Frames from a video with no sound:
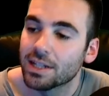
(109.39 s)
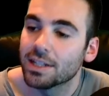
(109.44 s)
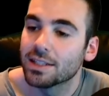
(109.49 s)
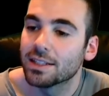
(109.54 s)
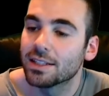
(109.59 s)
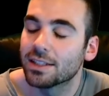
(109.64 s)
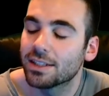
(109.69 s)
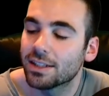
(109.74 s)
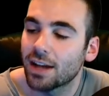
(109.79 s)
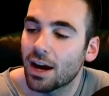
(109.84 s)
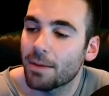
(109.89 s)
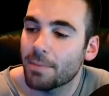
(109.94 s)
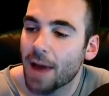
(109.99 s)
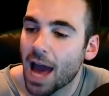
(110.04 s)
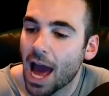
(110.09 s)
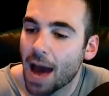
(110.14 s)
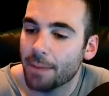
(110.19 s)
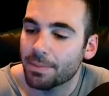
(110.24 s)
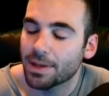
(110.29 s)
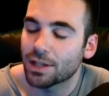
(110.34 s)
The XUMM
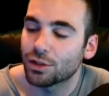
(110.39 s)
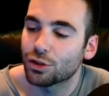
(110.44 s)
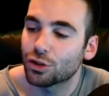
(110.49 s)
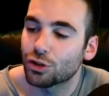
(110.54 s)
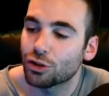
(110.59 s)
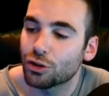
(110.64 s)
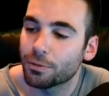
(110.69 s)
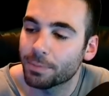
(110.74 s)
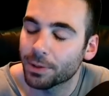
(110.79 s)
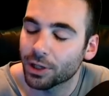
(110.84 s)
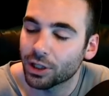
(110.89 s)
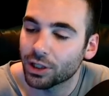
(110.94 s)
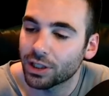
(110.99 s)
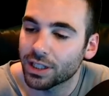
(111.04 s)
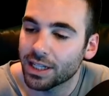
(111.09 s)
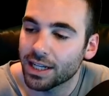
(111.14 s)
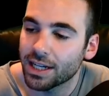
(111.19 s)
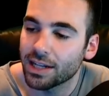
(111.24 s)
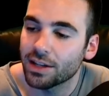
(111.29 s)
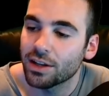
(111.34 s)
app is super
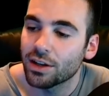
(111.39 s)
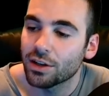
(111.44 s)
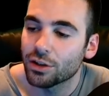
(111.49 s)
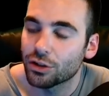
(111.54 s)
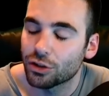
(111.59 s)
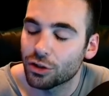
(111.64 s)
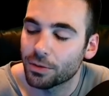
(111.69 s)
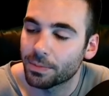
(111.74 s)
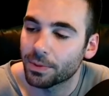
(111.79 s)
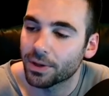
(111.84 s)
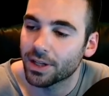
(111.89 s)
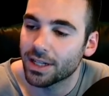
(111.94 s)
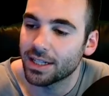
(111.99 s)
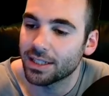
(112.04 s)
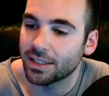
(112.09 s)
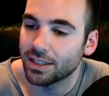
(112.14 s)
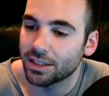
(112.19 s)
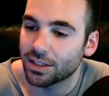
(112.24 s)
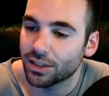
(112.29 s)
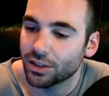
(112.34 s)
clean, super
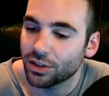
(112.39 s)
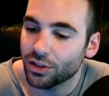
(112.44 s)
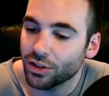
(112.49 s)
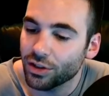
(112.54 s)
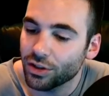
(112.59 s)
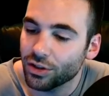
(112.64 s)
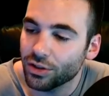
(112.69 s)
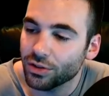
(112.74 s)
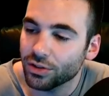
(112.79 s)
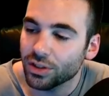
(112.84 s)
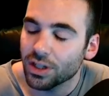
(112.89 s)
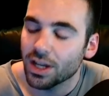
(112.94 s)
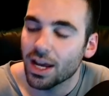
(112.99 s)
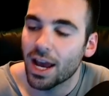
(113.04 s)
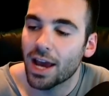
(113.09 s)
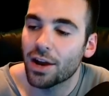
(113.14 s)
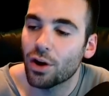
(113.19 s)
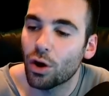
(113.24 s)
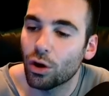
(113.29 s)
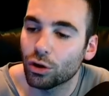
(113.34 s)
easy to use,
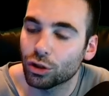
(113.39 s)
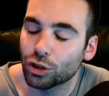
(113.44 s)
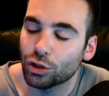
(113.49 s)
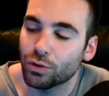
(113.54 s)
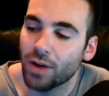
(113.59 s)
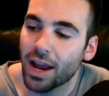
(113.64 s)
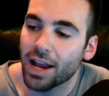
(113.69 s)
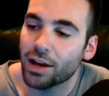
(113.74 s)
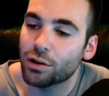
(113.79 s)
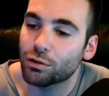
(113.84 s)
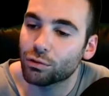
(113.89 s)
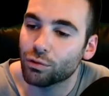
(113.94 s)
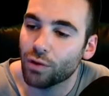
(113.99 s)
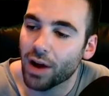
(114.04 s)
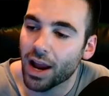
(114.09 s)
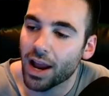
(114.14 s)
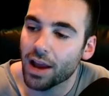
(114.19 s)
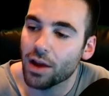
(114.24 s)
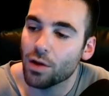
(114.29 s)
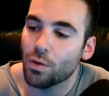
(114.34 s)
and also a
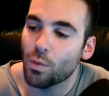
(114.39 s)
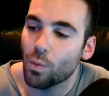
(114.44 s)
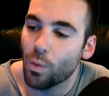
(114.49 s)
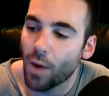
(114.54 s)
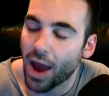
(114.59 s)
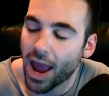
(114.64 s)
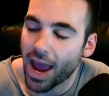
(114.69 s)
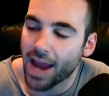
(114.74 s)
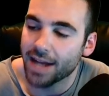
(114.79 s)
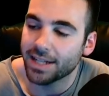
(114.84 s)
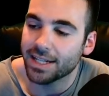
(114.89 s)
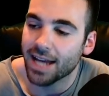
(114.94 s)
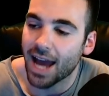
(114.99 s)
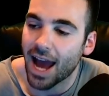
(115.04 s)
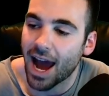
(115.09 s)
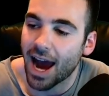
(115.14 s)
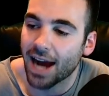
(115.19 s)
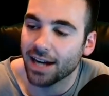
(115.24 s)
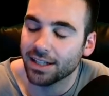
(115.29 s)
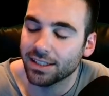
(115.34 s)
great way to
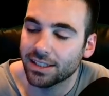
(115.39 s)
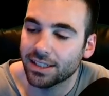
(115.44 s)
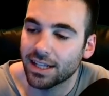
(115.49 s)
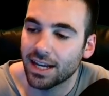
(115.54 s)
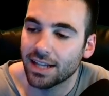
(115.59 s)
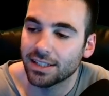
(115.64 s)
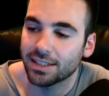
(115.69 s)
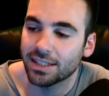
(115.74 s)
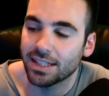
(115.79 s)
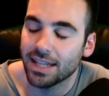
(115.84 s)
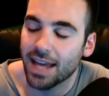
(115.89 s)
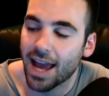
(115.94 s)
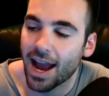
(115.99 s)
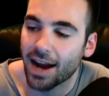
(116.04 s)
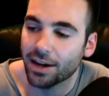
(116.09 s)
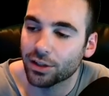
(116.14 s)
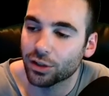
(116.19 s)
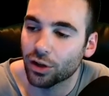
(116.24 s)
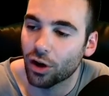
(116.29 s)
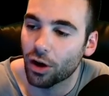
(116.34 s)
access the
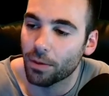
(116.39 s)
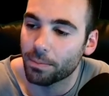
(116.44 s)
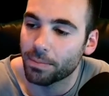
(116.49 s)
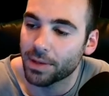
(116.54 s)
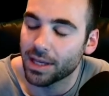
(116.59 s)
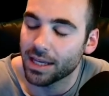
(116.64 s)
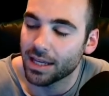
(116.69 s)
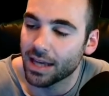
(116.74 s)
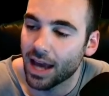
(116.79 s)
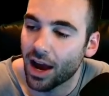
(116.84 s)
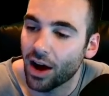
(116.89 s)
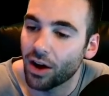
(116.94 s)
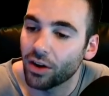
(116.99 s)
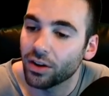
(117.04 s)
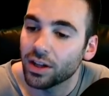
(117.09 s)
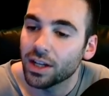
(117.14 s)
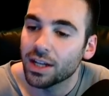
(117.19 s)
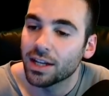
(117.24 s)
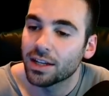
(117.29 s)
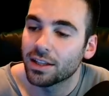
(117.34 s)
X R P L.